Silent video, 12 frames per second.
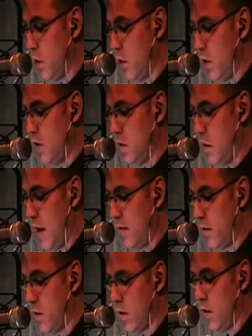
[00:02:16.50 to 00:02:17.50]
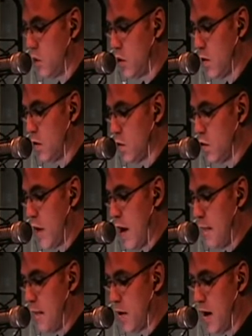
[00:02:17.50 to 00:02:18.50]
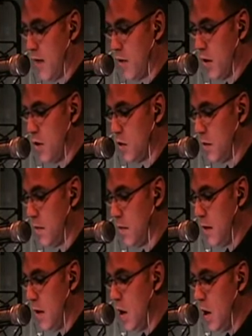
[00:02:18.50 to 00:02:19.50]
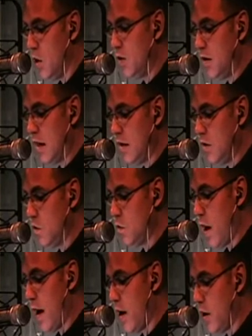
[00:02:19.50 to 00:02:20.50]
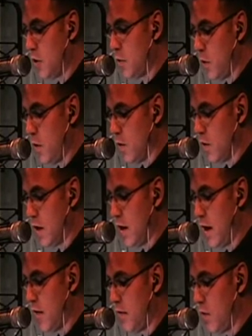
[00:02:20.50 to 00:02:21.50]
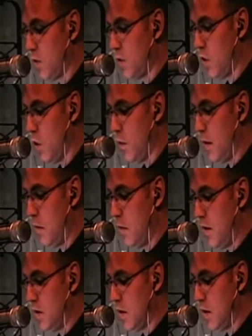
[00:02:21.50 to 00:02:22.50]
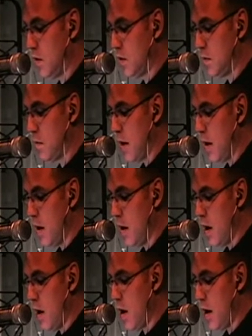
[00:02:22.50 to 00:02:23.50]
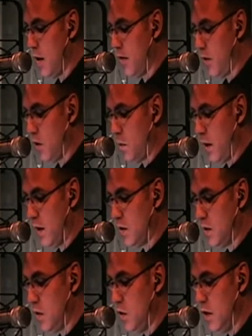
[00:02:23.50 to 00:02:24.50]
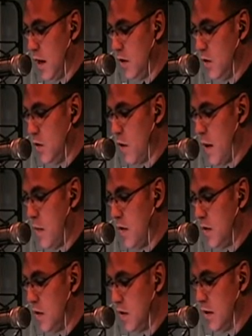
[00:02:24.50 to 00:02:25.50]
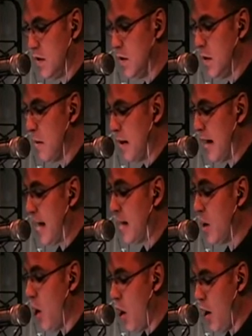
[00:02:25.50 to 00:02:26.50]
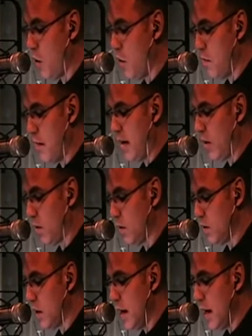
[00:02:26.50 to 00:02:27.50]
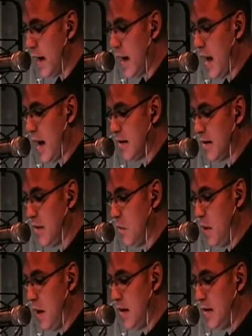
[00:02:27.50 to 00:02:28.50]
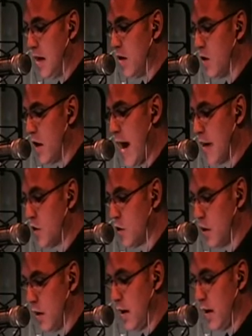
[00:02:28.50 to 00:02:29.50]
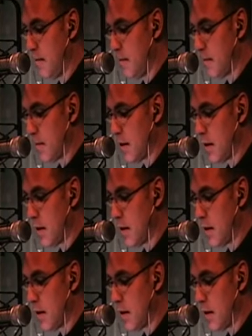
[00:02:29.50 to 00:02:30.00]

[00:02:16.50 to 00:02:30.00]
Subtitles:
employees to pay for their own insurance or drop their coverage. You said this is why entrepreneurs cannot afford to open a business in the first place. And you said this is why businesses, like automakers, can't compete internationally.